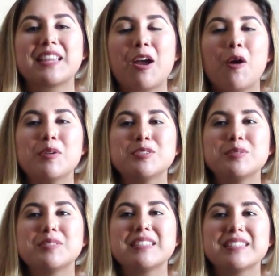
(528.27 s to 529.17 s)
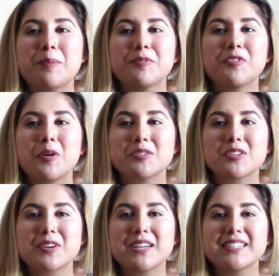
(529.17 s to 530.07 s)
they always use these type of ghost
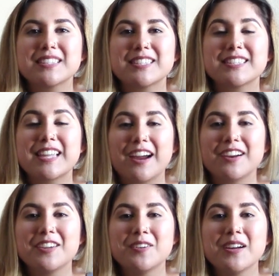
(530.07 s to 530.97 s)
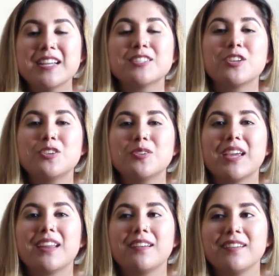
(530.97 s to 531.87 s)
stories to scare you, so you
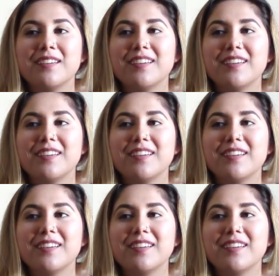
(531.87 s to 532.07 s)
can